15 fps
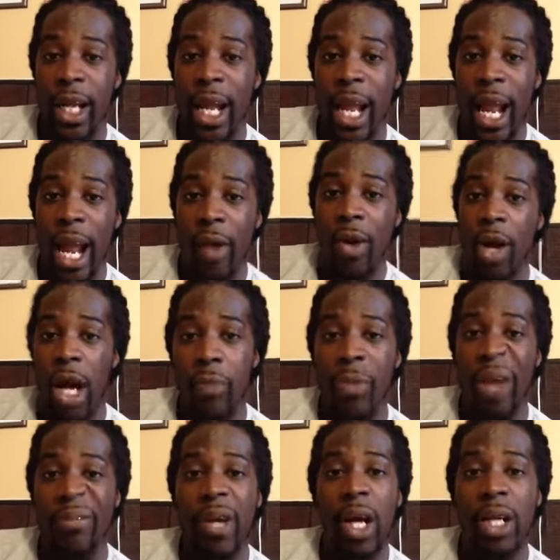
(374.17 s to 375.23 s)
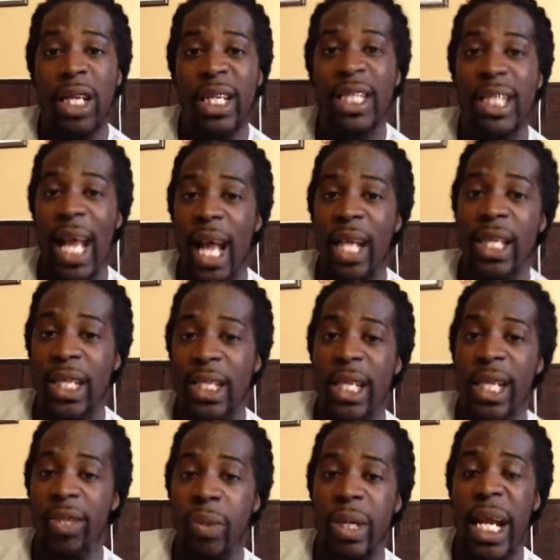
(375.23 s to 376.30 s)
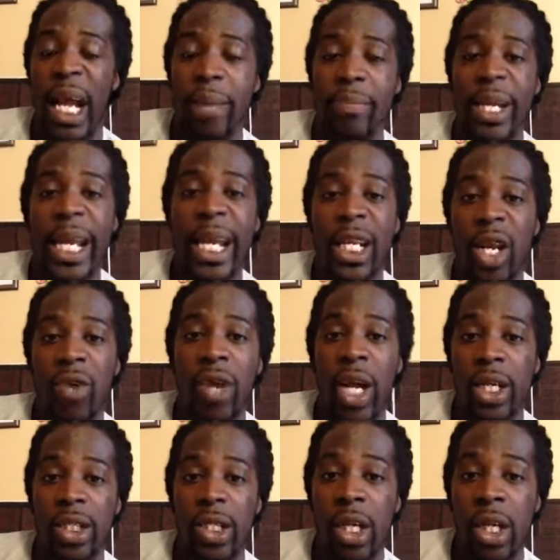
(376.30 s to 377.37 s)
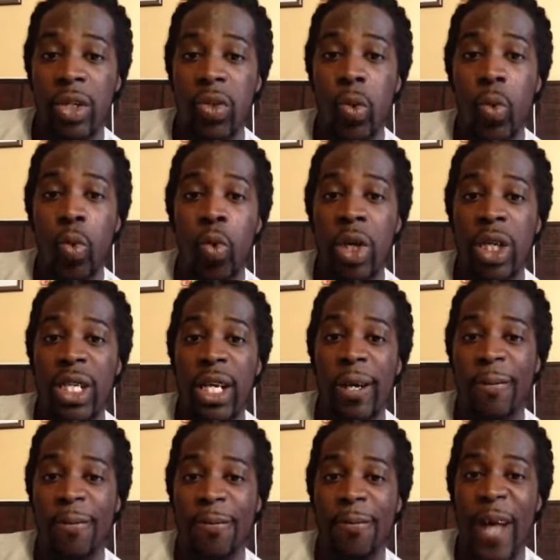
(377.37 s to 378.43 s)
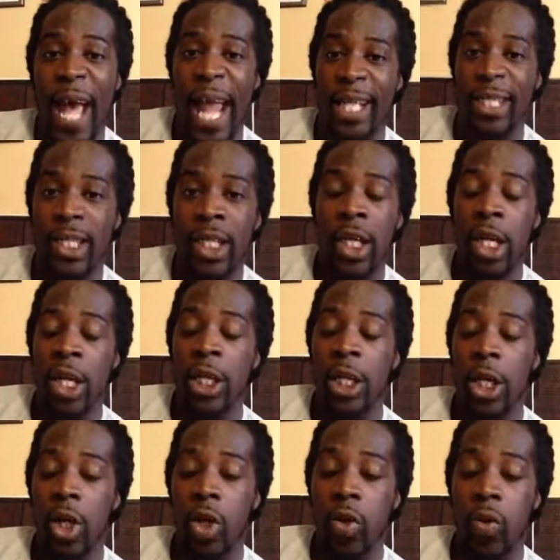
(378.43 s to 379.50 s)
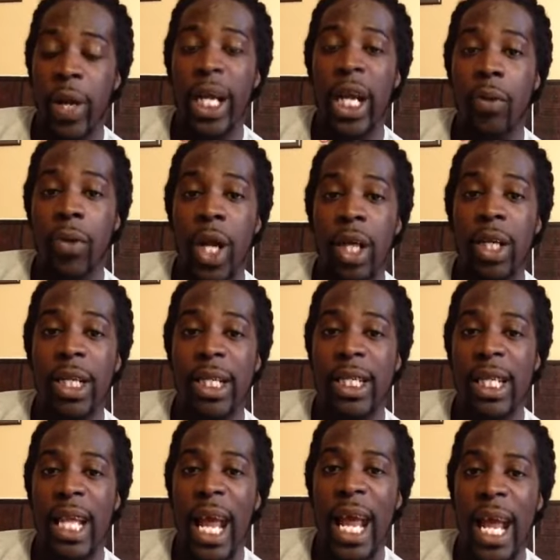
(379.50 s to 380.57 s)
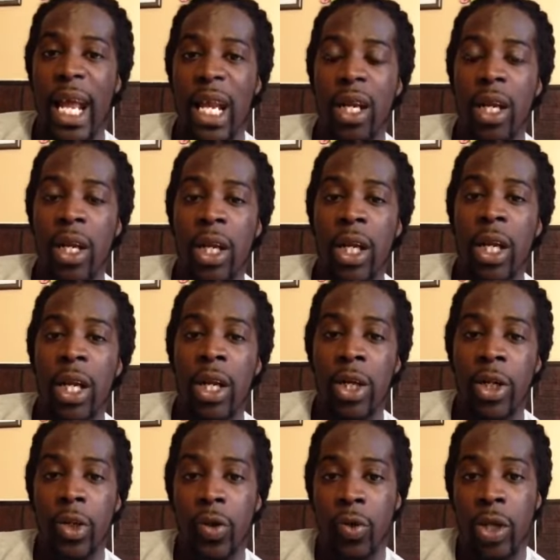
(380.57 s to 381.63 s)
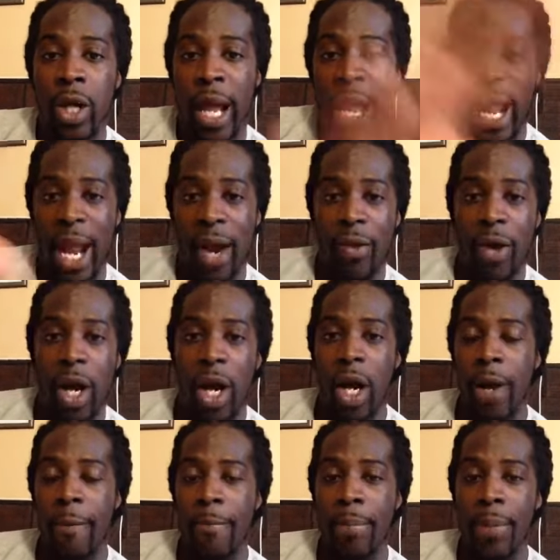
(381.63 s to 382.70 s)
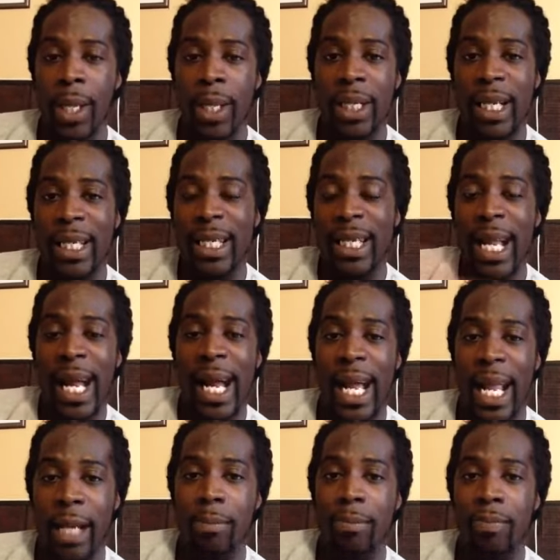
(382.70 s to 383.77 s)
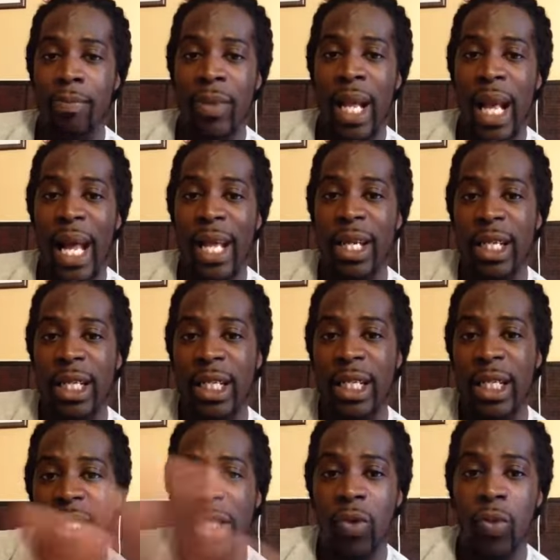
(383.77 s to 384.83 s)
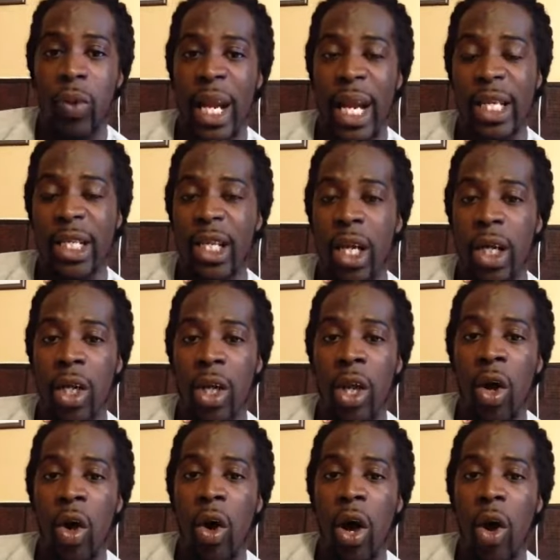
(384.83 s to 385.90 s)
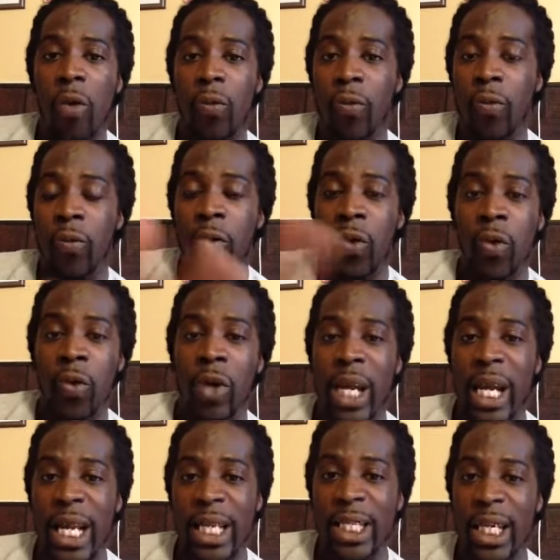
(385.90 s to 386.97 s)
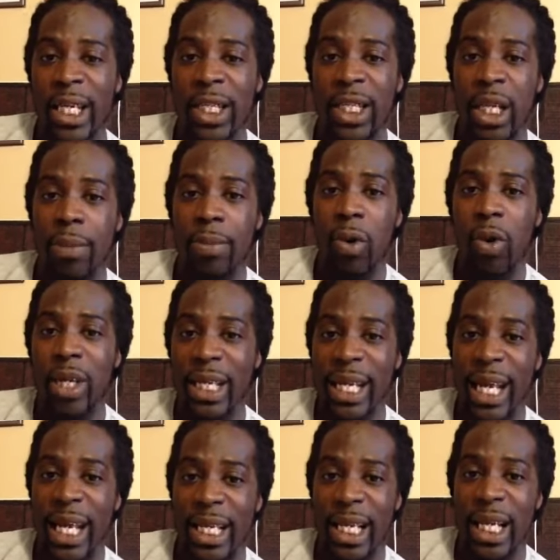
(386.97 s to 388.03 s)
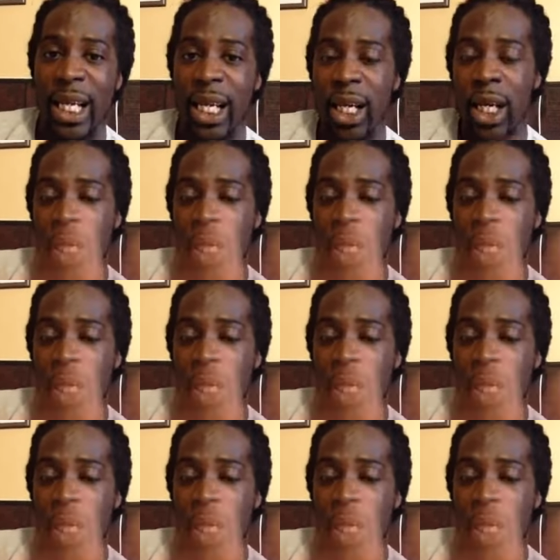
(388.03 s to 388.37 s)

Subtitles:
era. And we have to understand these things. We can't be ignorant to the facts. The quicker we understand the era, the time, and the situation of relationship or dating,